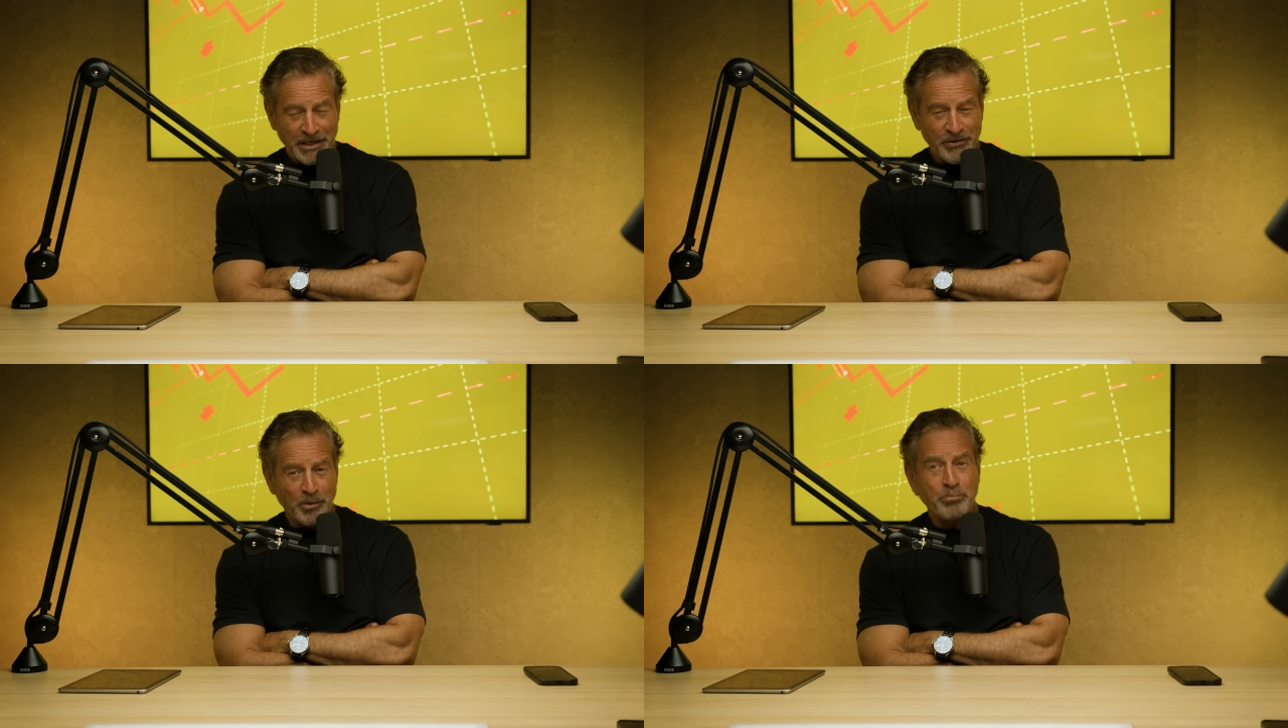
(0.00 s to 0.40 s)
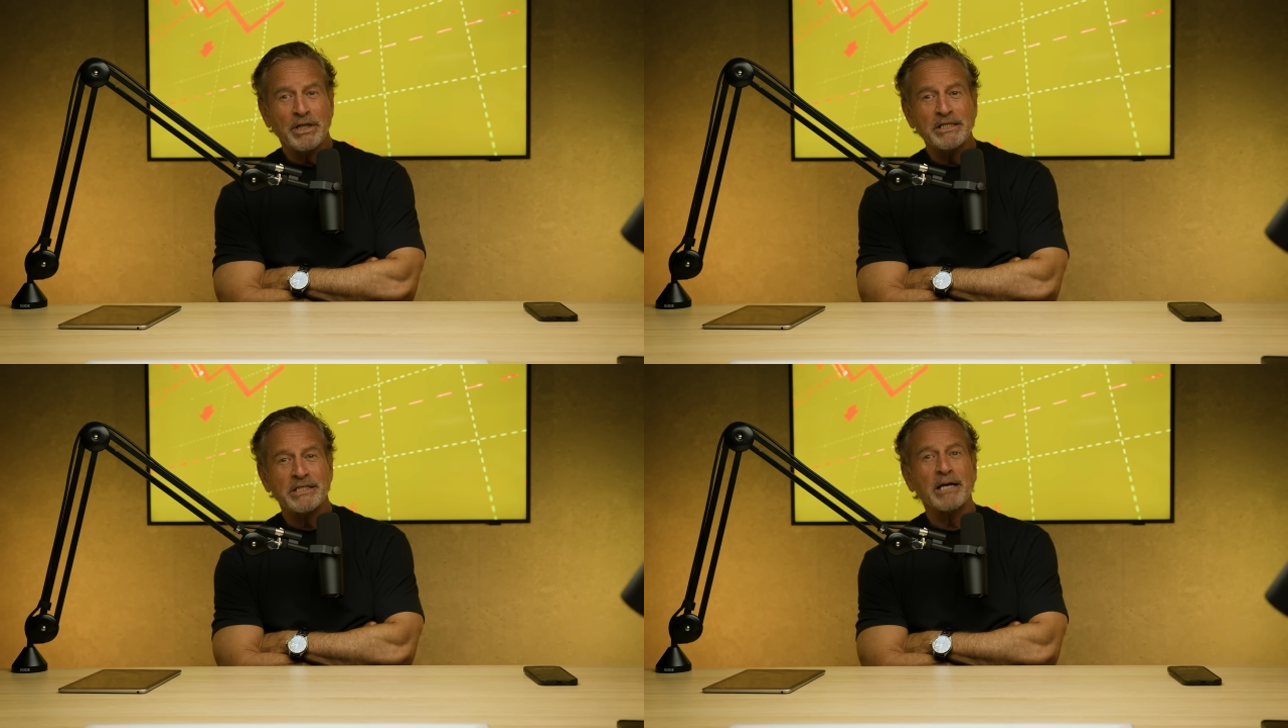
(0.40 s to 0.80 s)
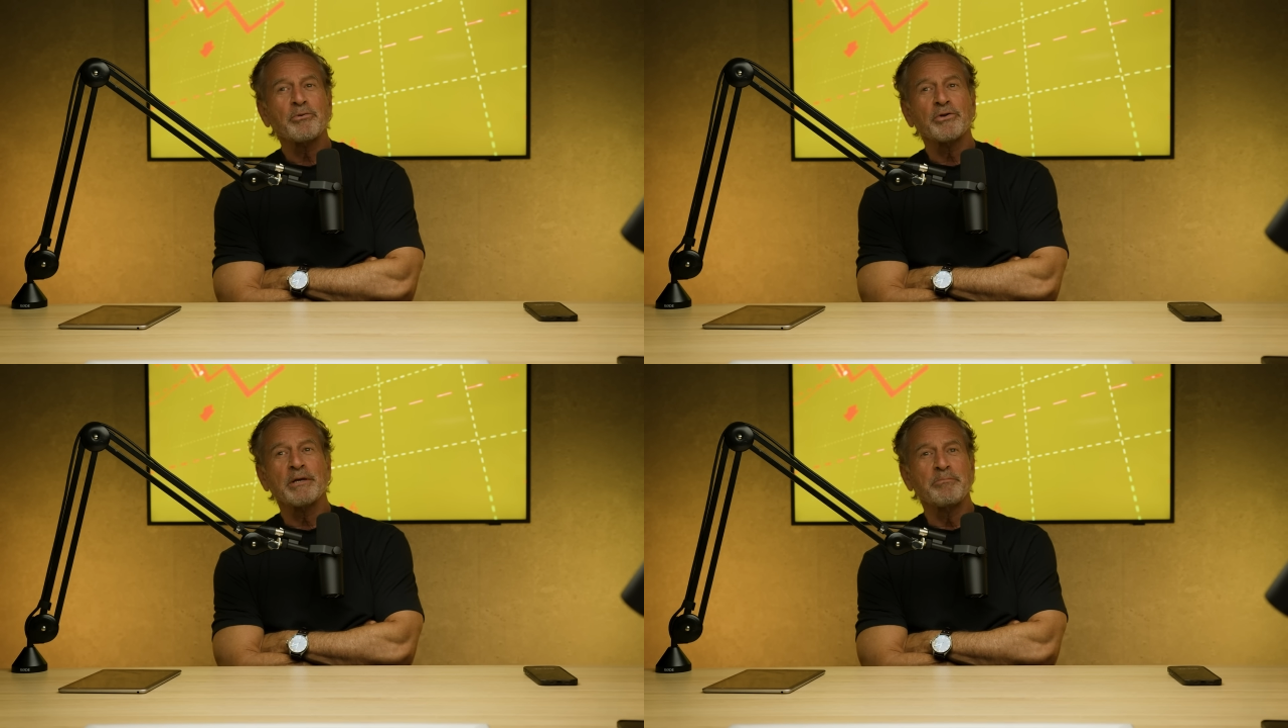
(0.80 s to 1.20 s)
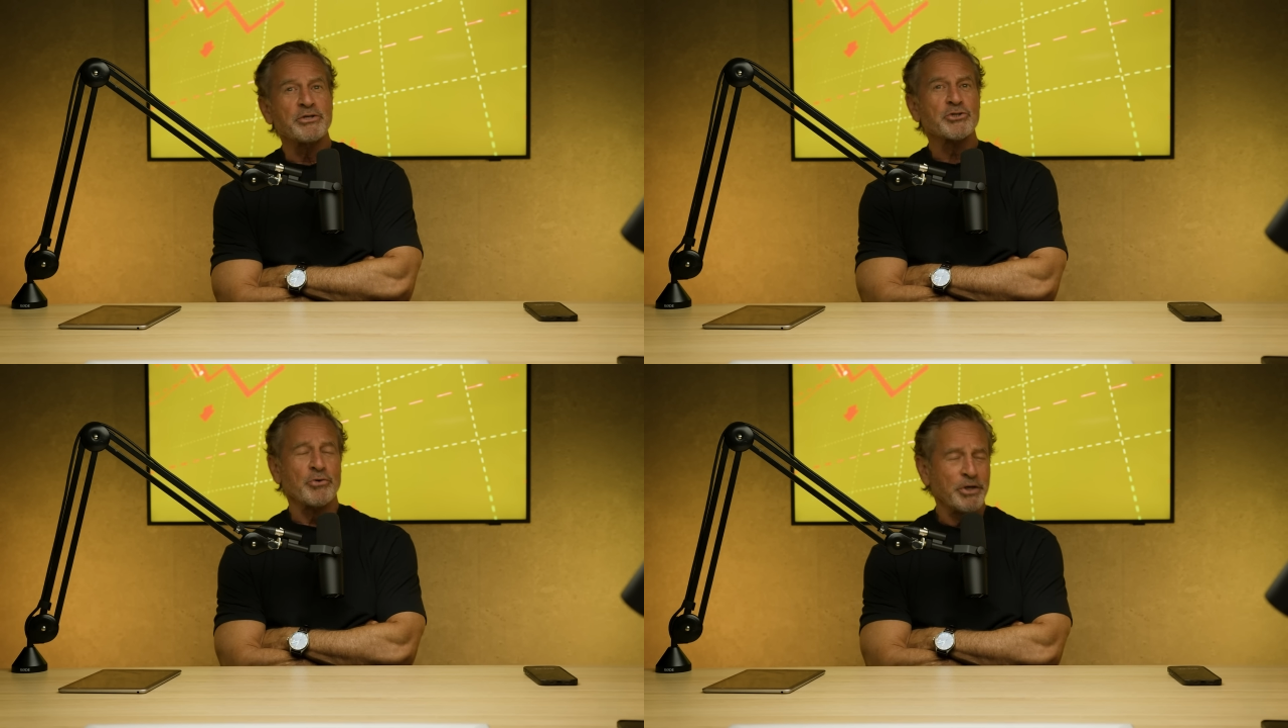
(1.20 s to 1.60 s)
and they'll place it up on their
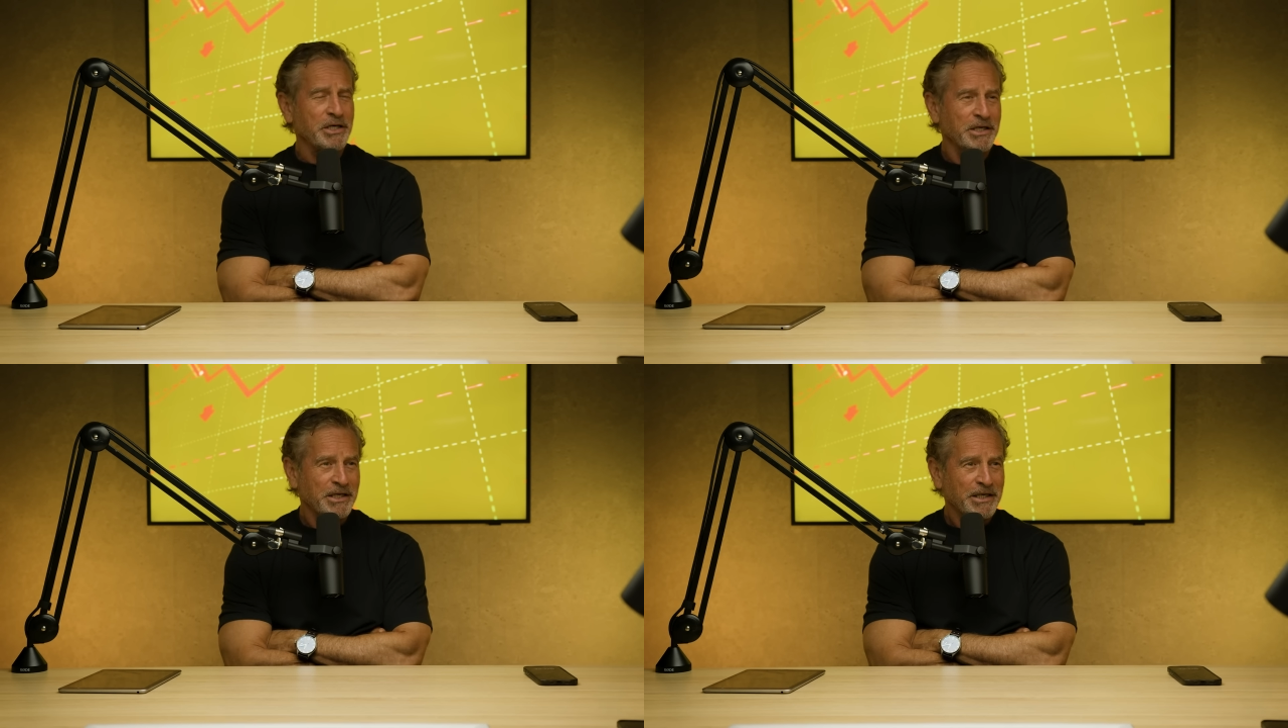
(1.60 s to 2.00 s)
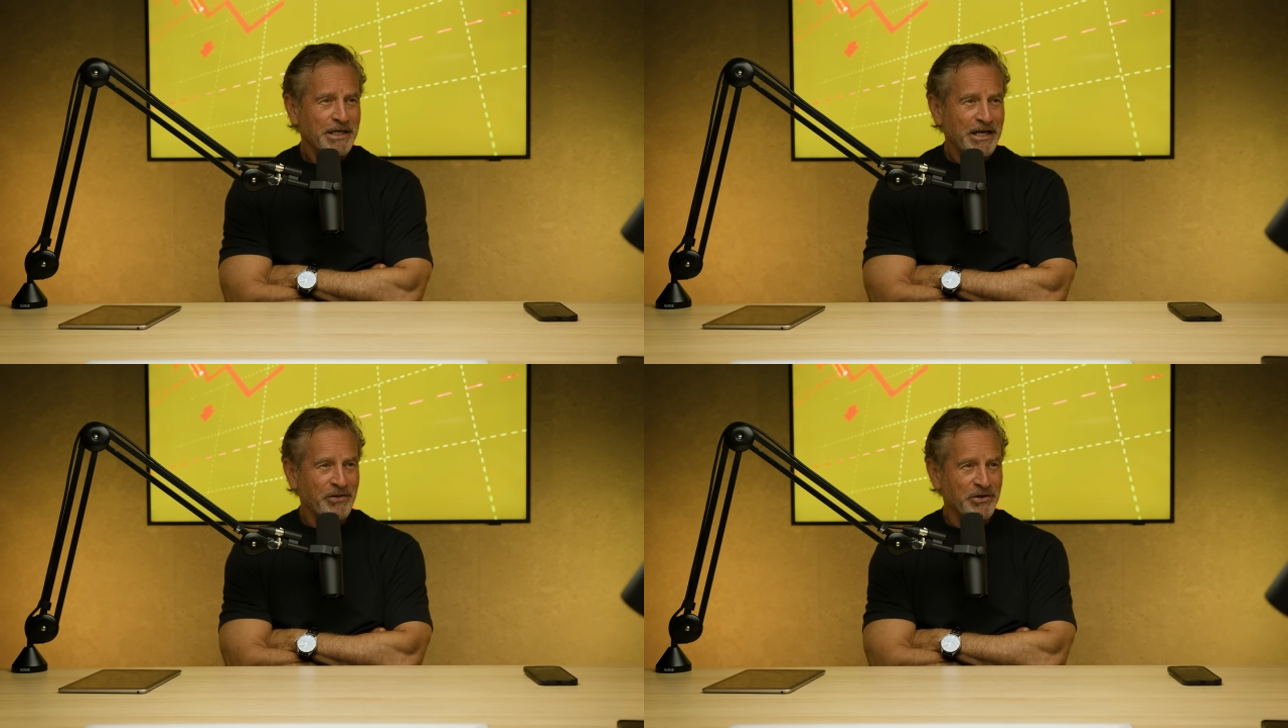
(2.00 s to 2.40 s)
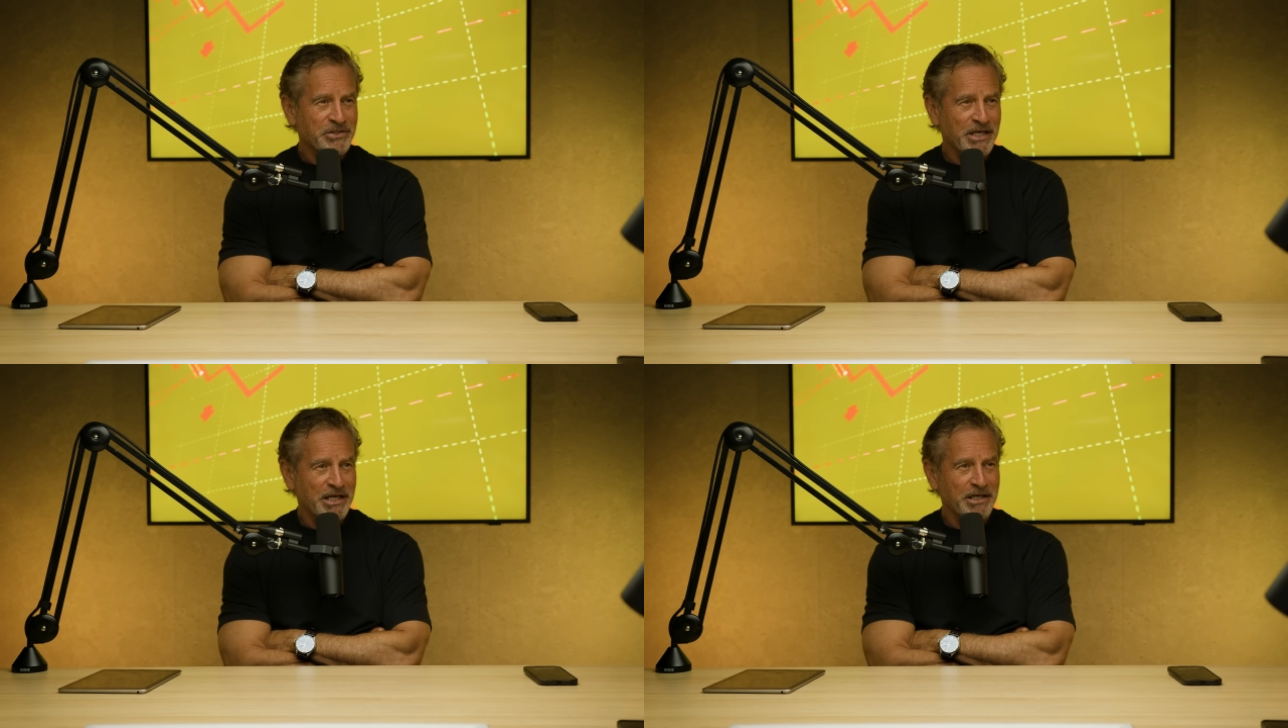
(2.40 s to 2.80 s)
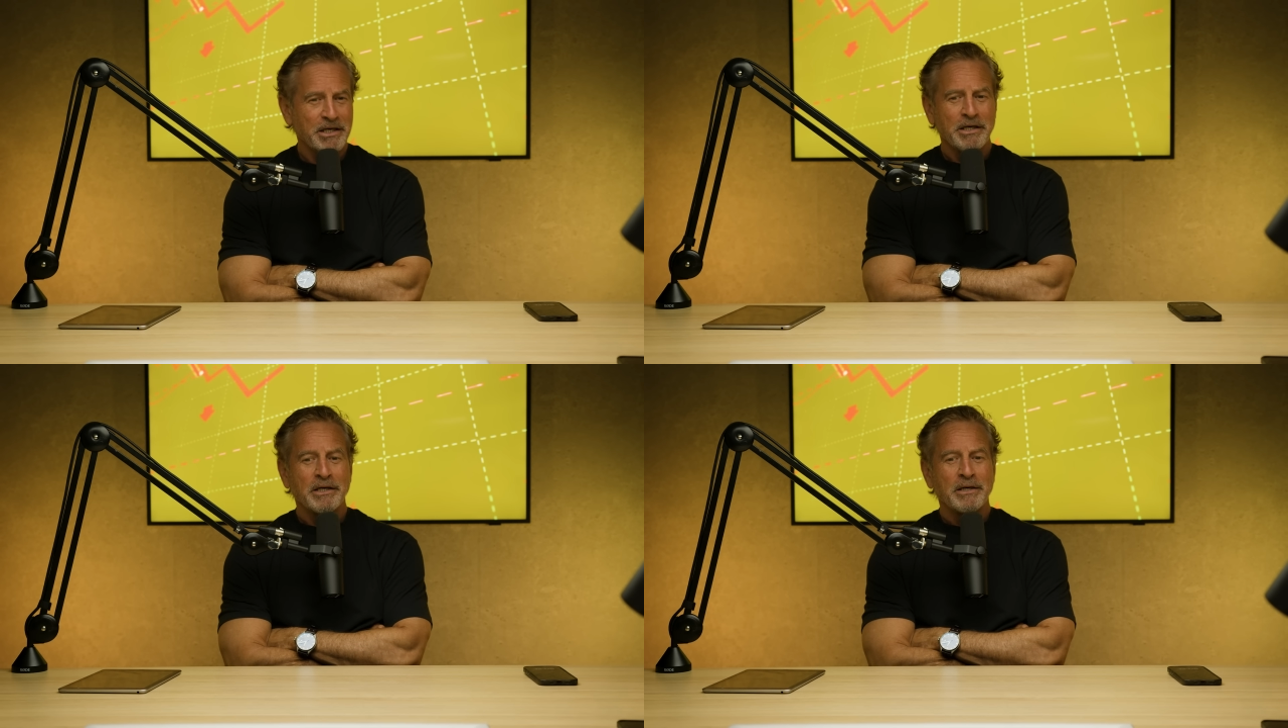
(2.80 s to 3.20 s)
big screen and they'll
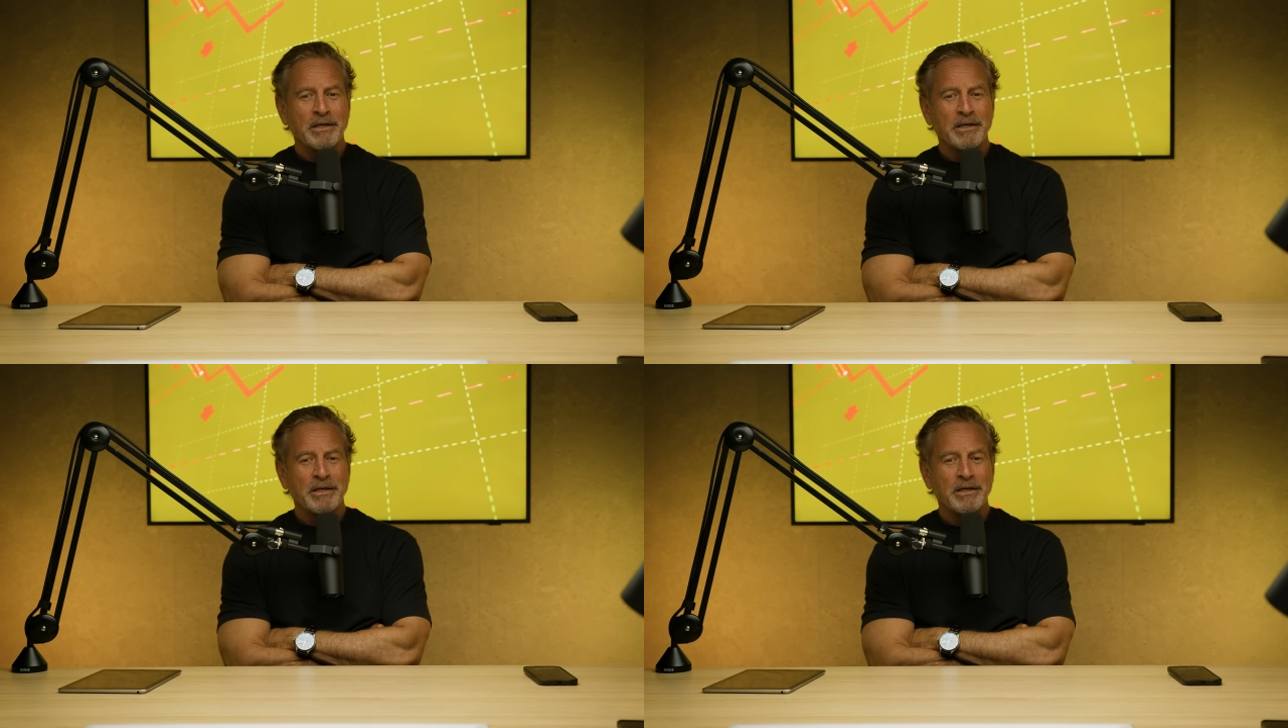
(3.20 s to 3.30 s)
say,